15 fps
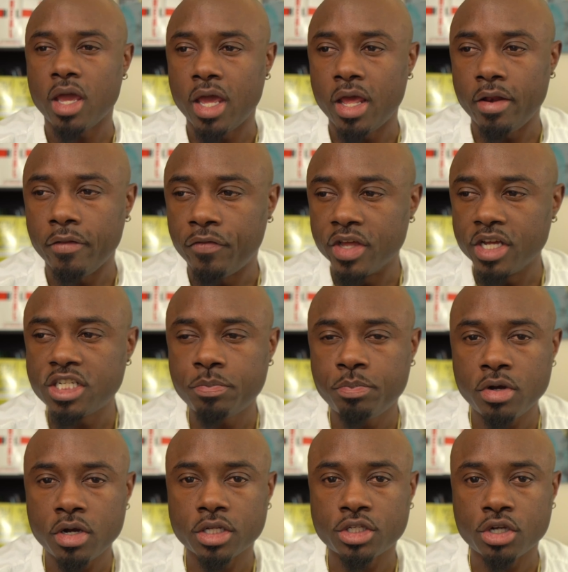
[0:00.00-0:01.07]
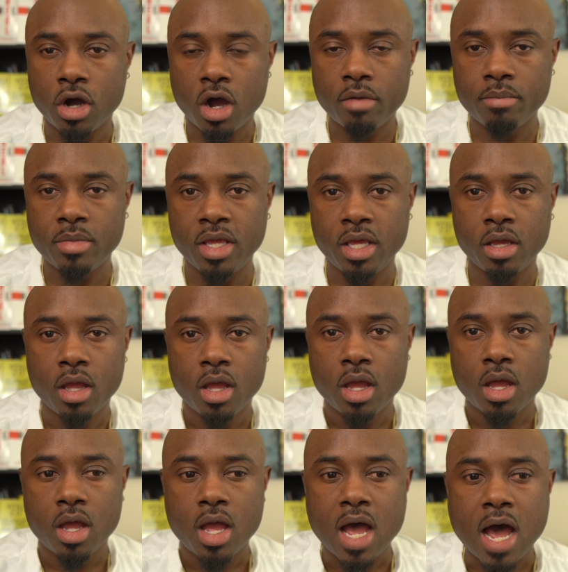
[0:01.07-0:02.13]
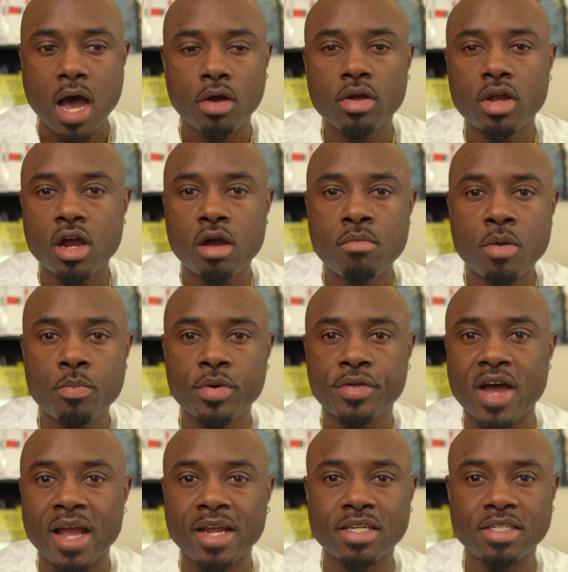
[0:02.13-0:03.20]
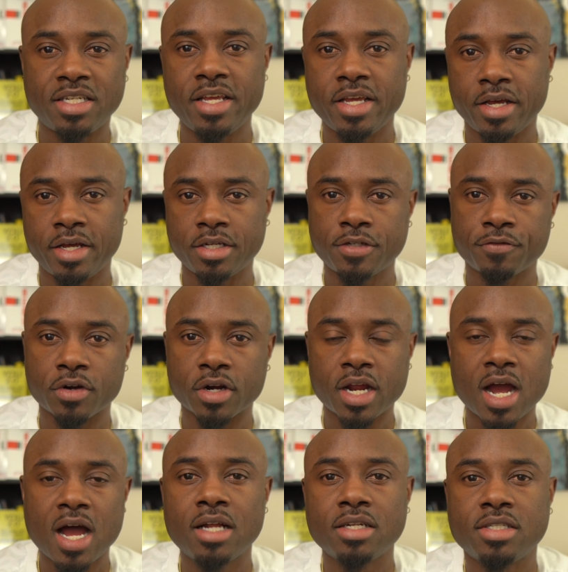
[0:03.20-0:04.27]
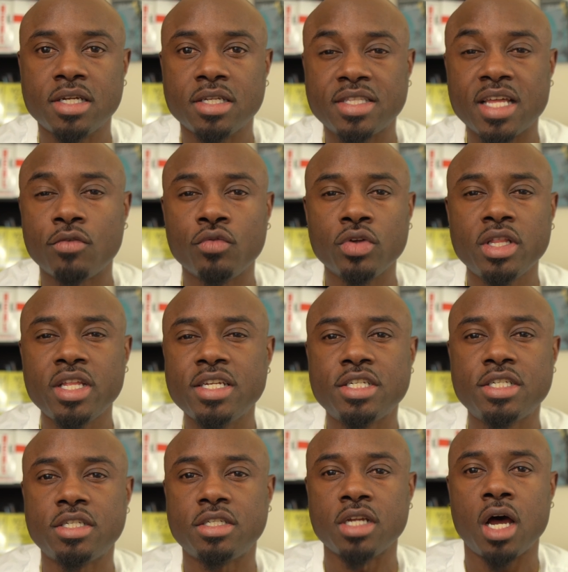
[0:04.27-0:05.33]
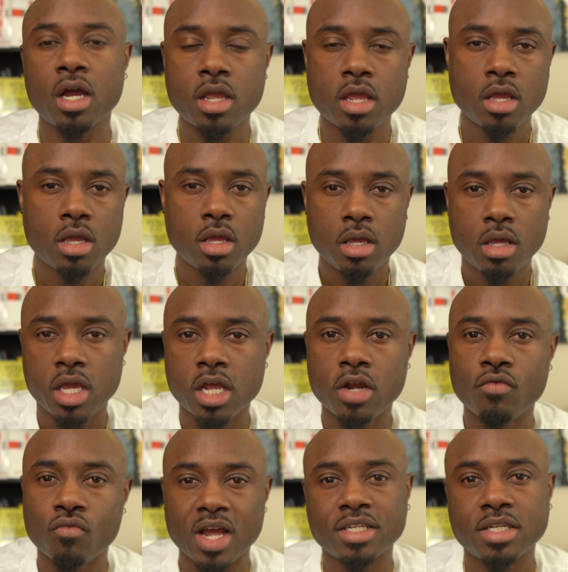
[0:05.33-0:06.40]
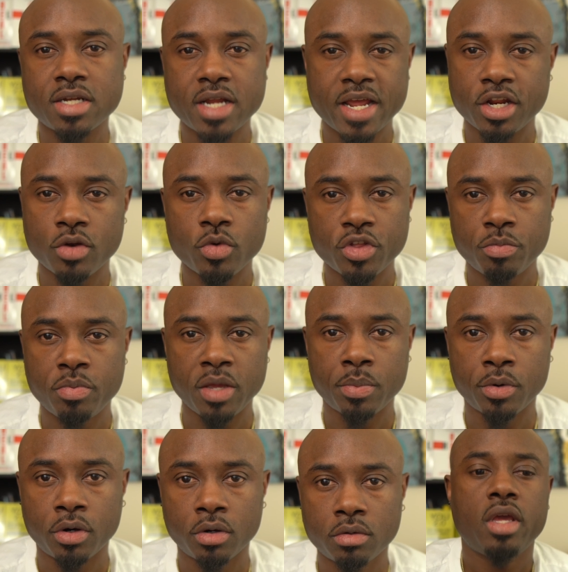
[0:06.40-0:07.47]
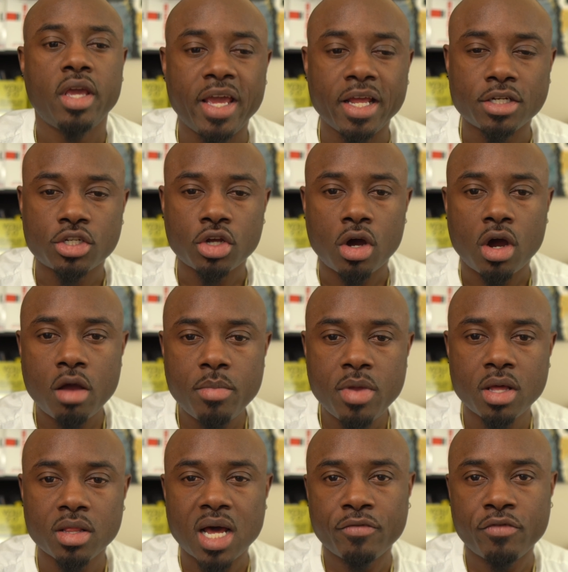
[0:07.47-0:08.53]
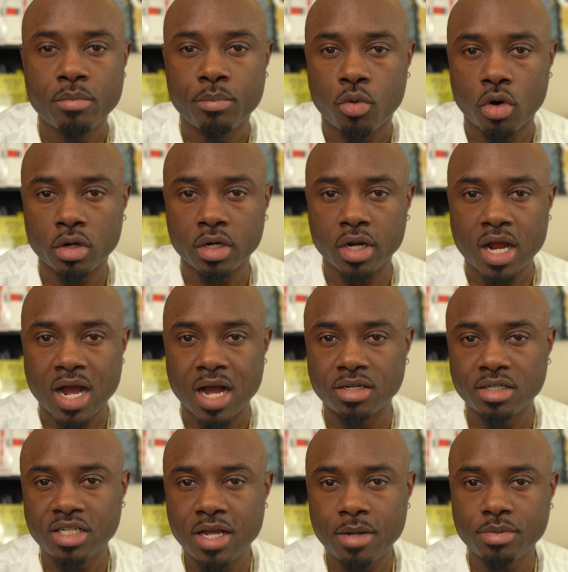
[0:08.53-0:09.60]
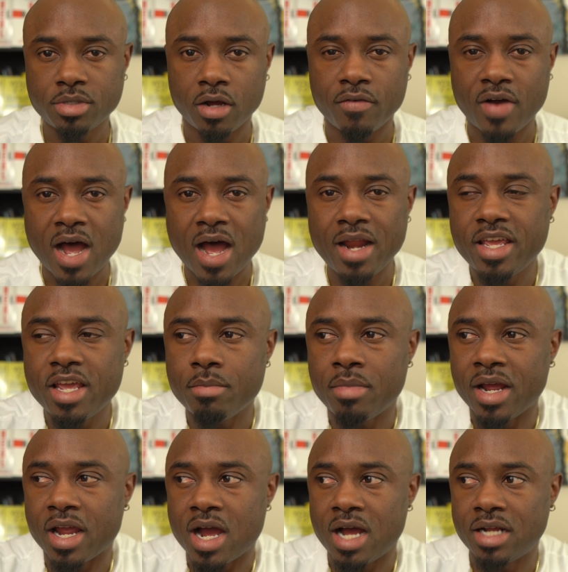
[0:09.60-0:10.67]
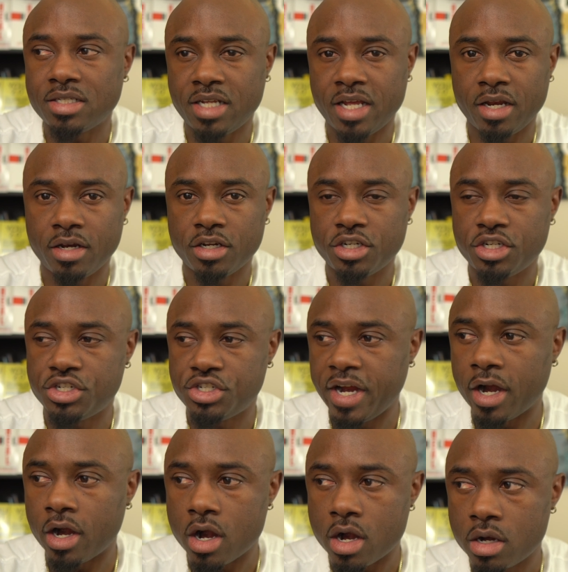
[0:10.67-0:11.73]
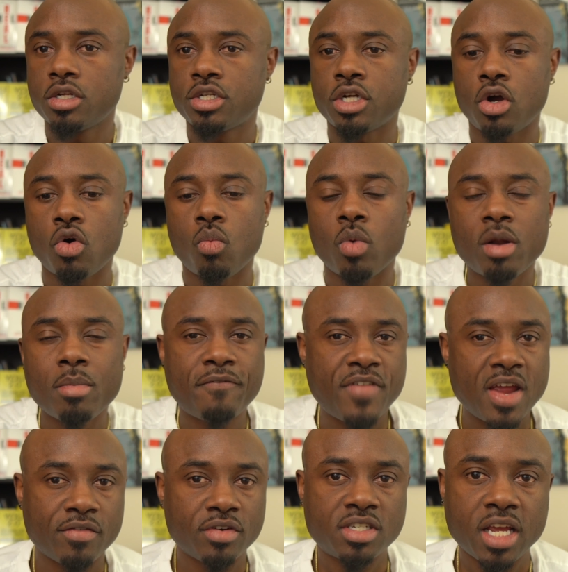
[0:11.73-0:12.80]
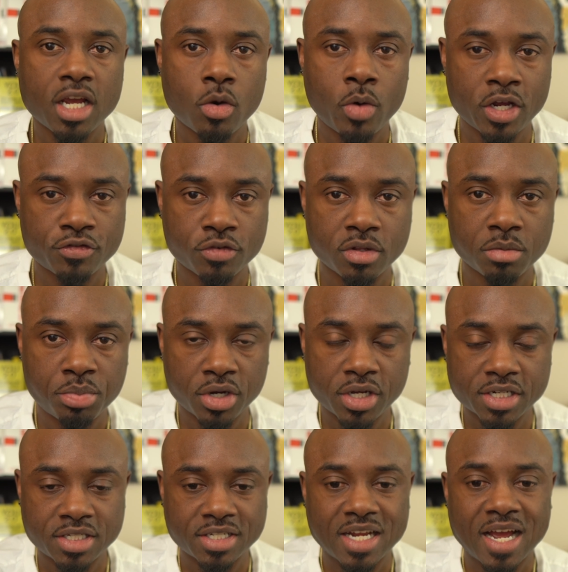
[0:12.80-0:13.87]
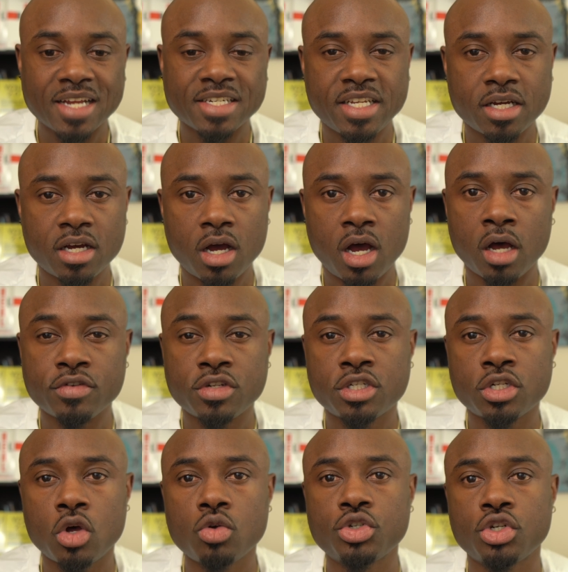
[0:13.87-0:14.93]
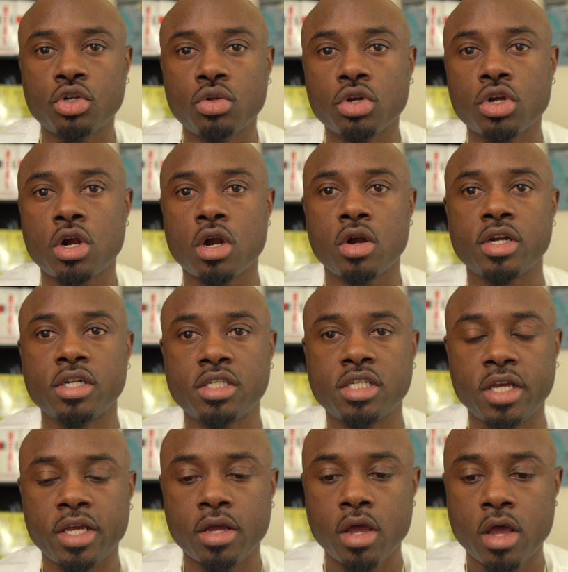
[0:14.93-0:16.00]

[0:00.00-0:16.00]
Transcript: And this book taught me how to come up with ideas for content that really stuck and resonated with people. It taught me a lot of important concepts of how to get my content shared. So one of my favorite takeaways from the book is this idea of social currency.